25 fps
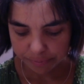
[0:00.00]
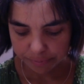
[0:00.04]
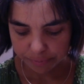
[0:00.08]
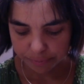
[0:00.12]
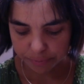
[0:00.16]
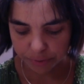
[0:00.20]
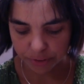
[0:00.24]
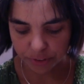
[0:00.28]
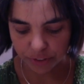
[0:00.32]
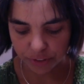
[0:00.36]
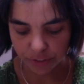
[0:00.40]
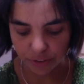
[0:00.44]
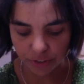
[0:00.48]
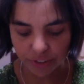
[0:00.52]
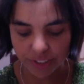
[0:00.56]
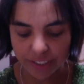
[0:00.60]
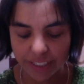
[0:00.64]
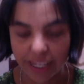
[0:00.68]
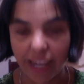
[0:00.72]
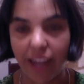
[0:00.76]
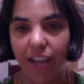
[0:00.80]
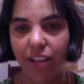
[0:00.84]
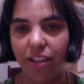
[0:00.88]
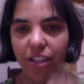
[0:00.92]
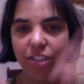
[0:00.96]
Personal
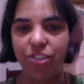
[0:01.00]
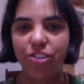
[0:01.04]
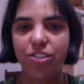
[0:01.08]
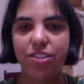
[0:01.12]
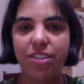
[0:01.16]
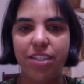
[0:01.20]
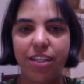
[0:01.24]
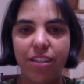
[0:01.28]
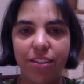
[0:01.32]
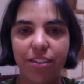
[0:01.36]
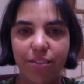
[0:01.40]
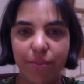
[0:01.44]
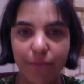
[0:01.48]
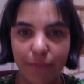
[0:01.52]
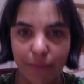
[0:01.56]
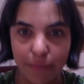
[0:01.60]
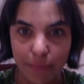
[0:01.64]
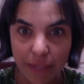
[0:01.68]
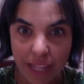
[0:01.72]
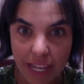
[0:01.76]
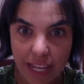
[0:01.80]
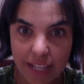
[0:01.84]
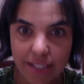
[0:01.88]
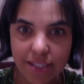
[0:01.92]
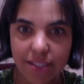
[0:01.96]
scale, I should say. It's
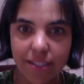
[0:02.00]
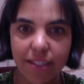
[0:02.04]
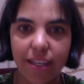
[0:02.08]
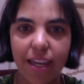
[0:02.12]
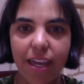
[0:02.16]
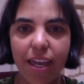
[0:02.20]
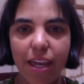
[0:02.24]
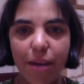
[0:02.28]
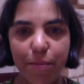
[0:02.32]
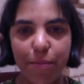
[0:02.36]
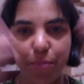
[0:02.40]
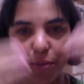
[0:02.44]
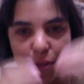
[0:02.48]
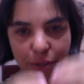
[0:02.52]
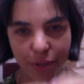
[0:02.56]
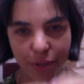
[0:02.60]
landscape